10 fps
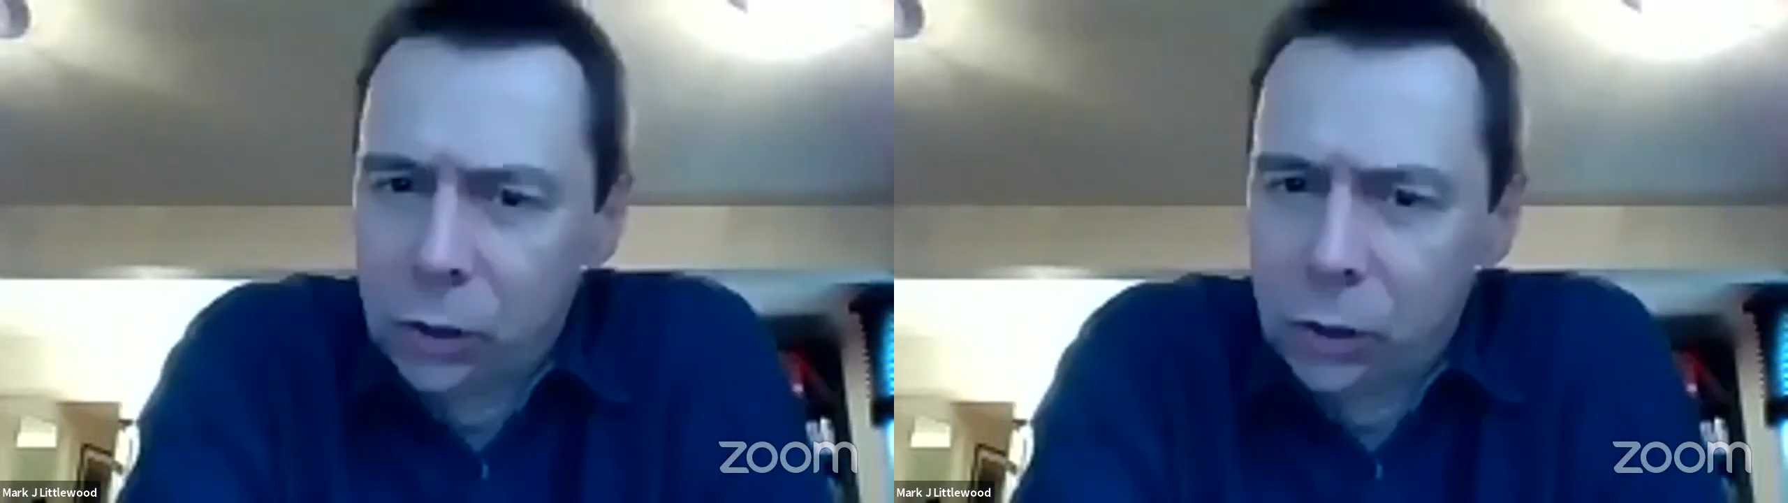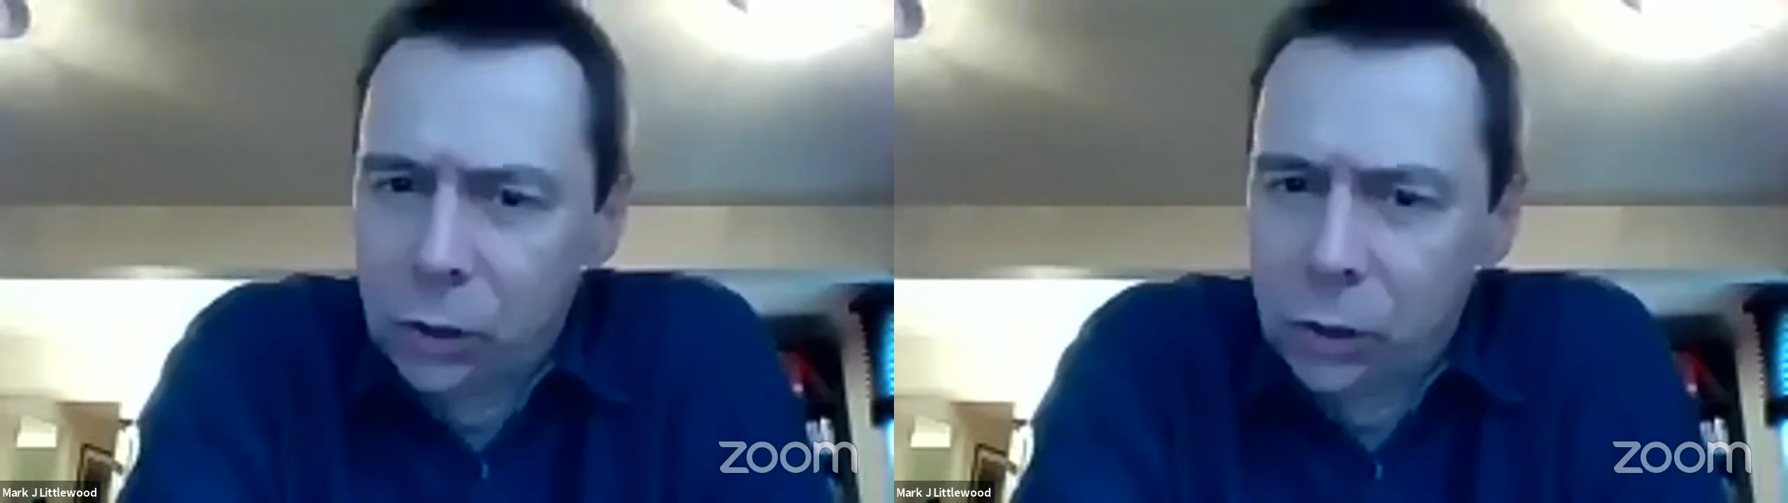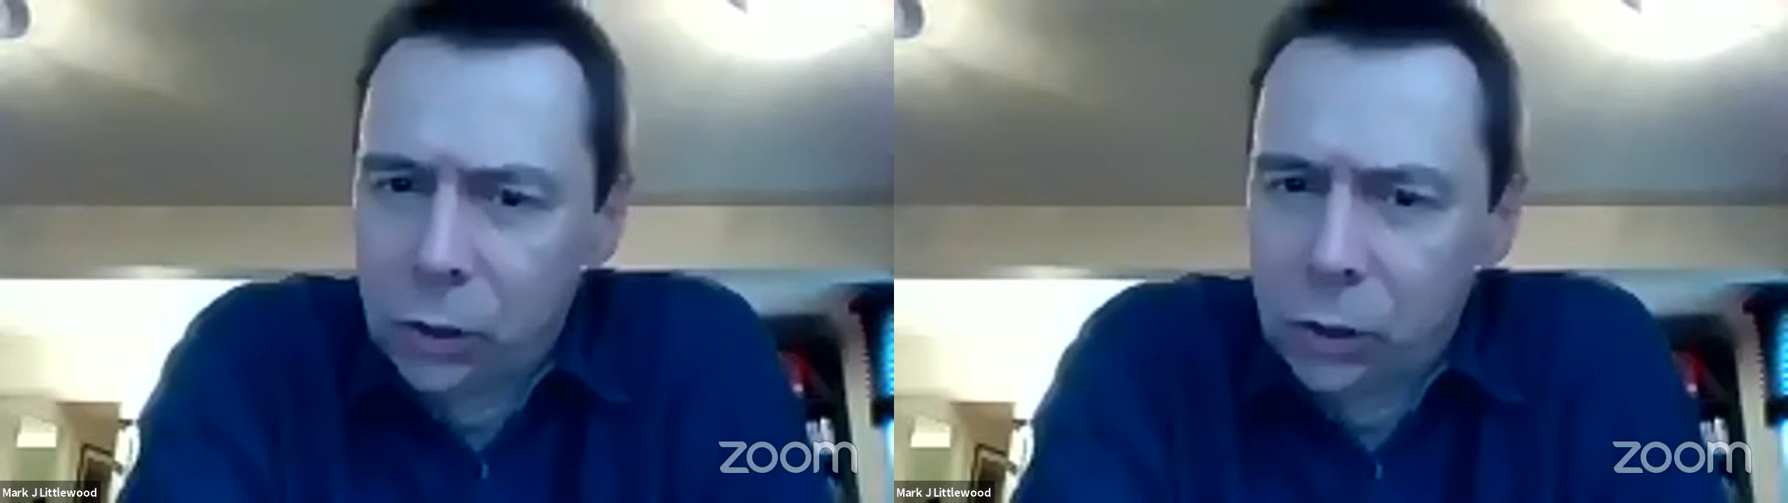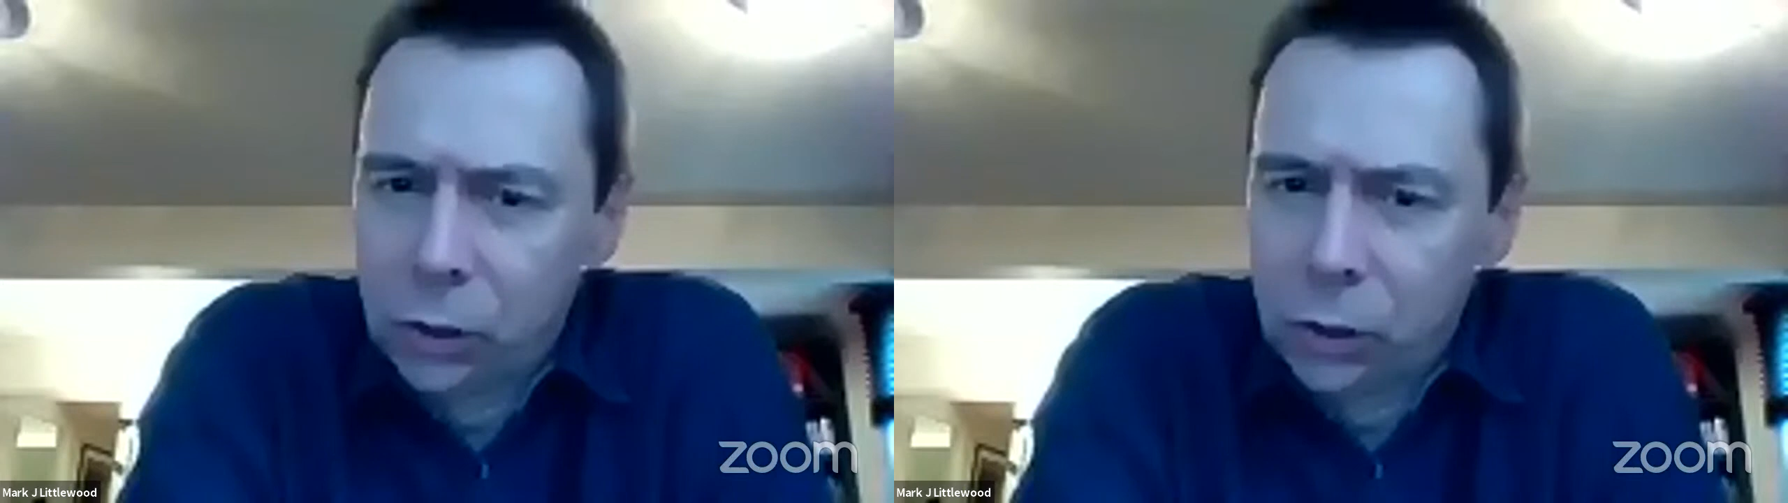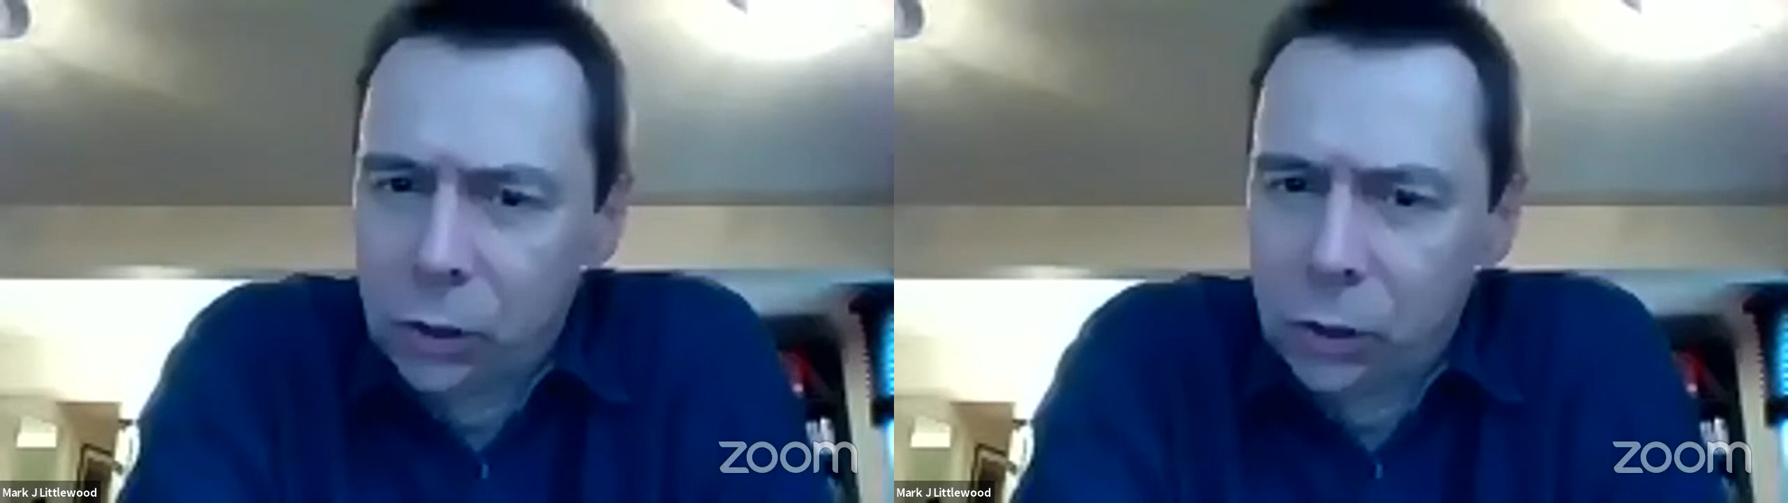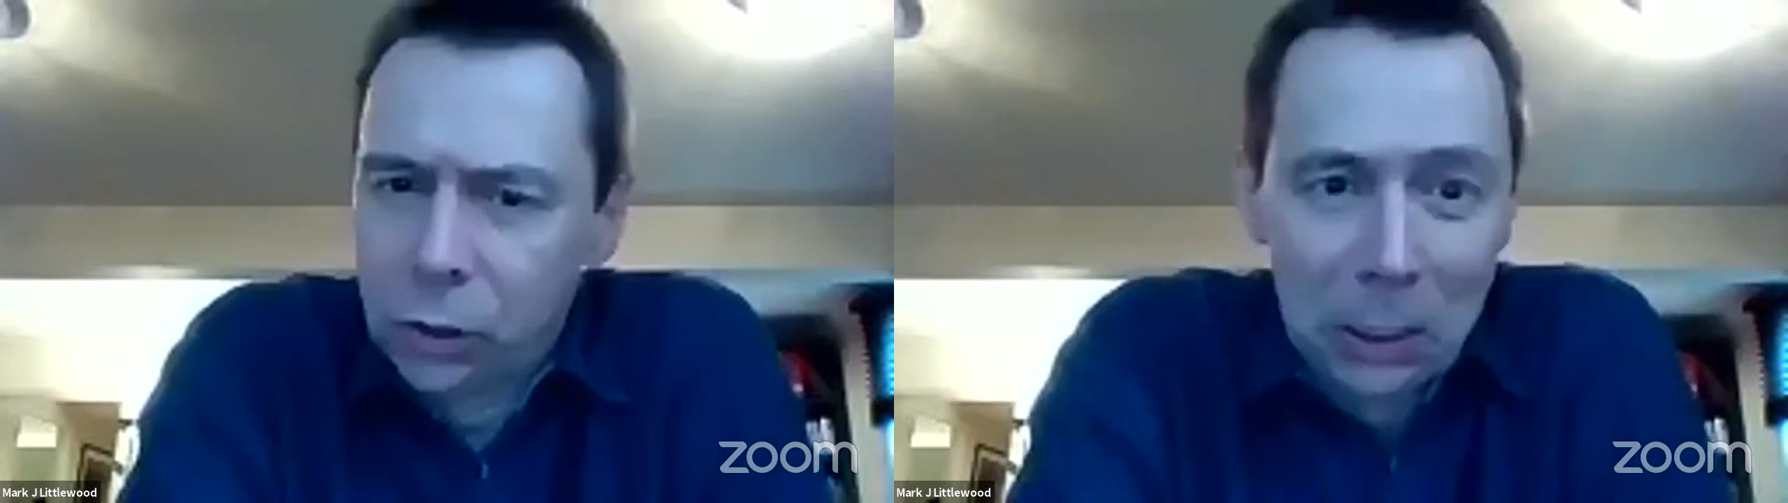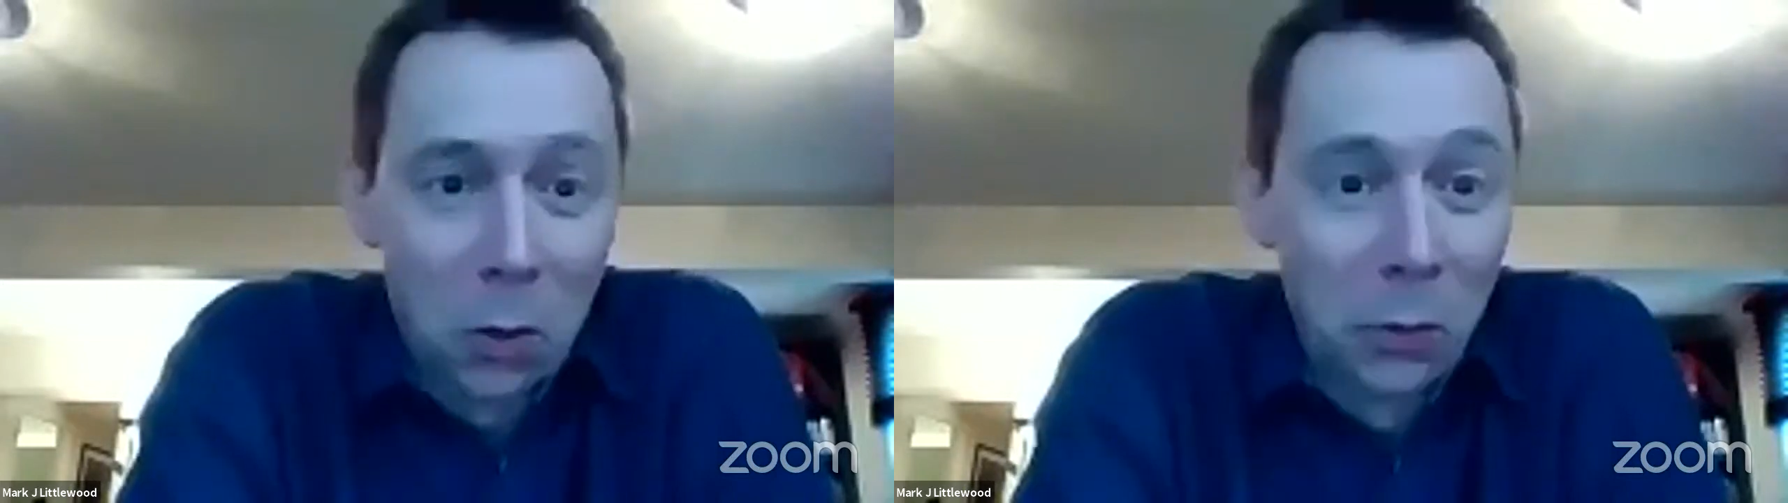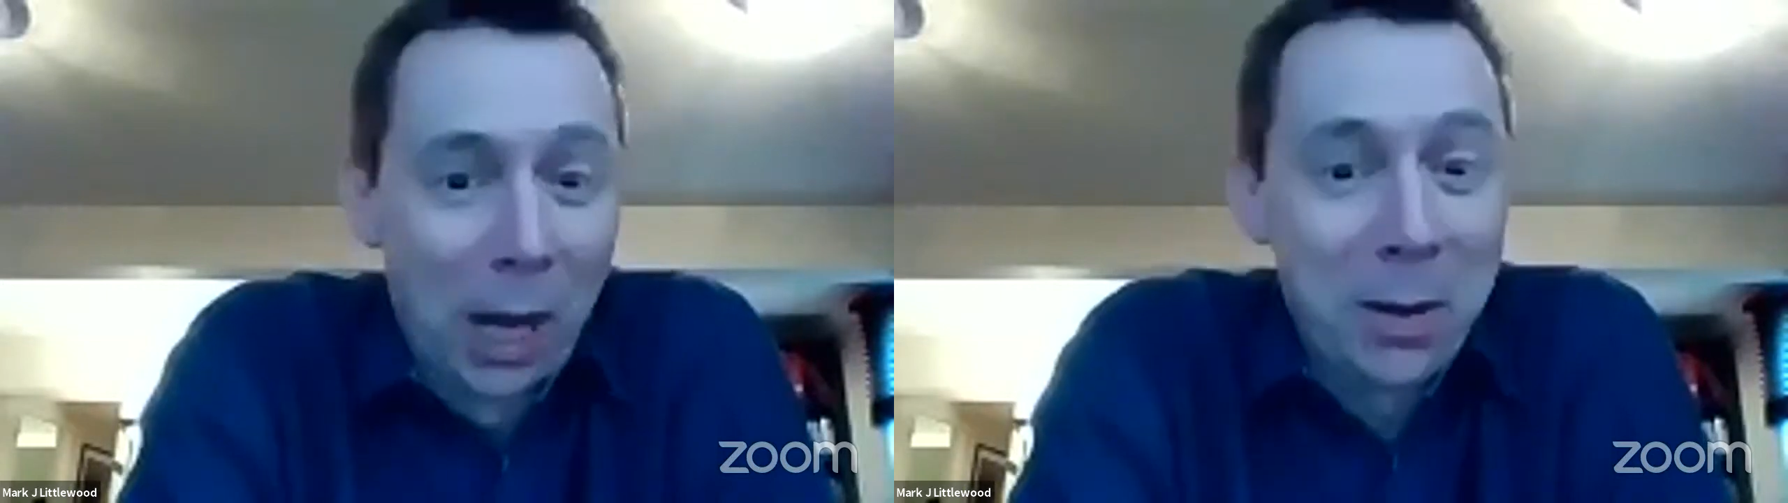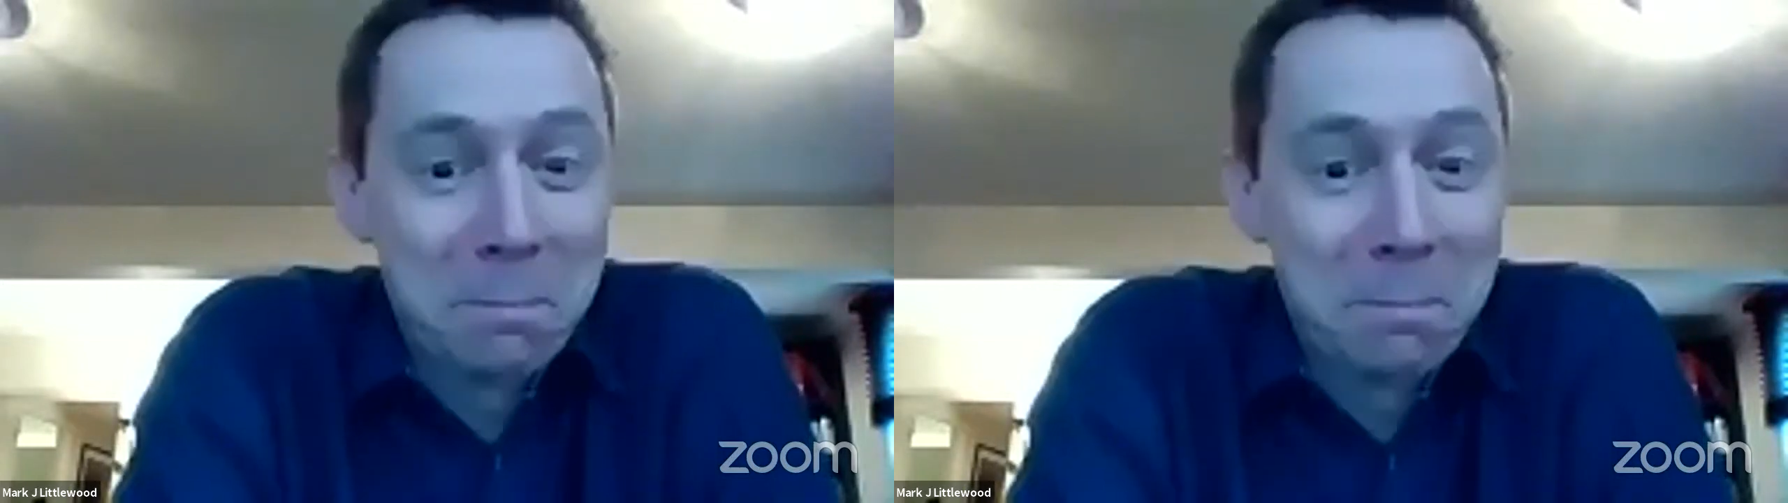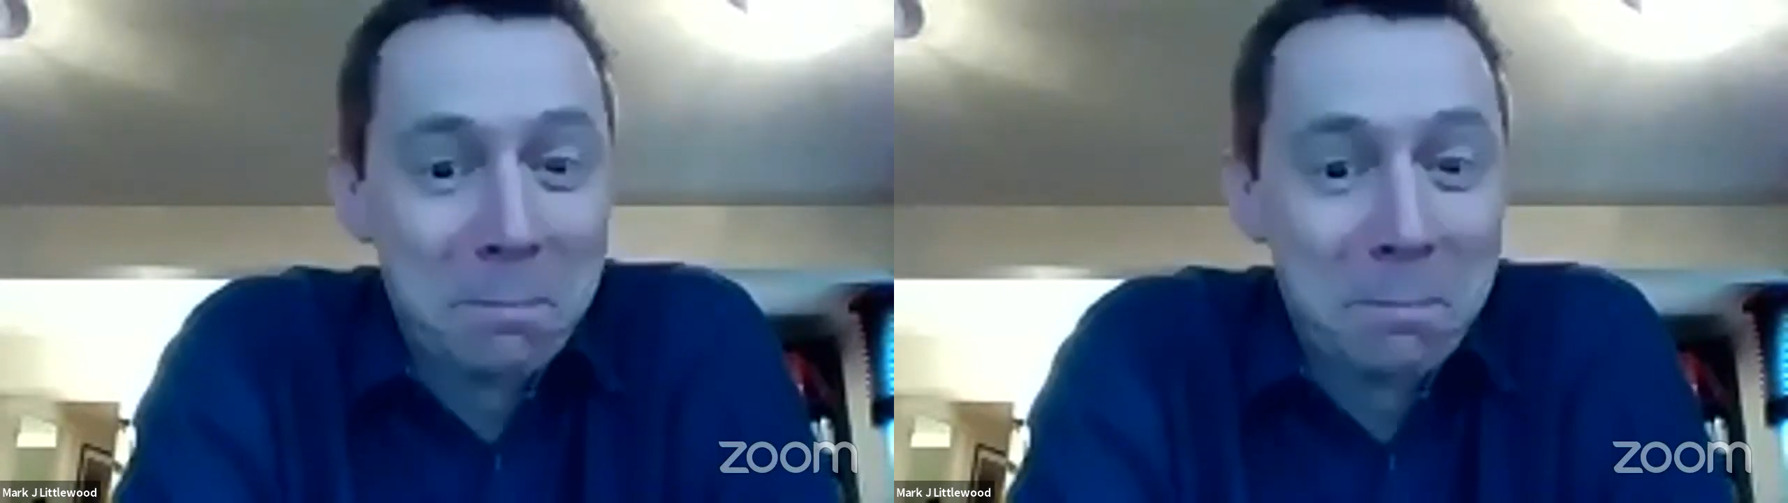Zoom will be an
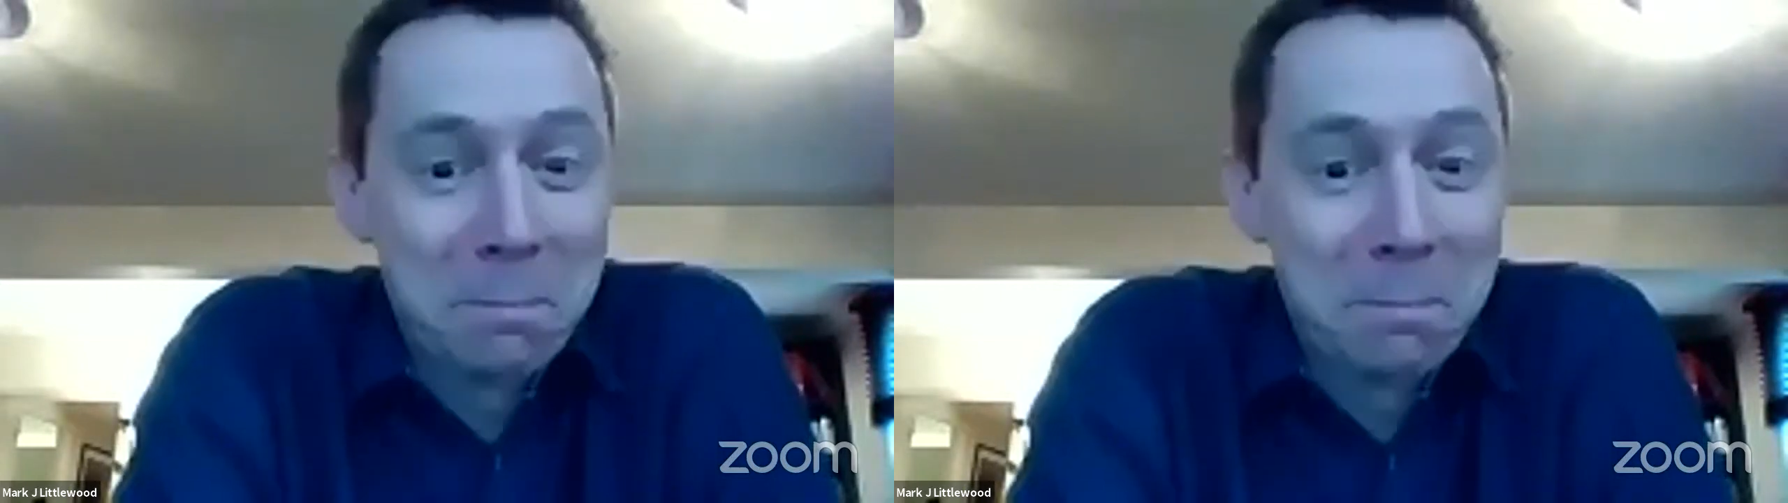ongoing part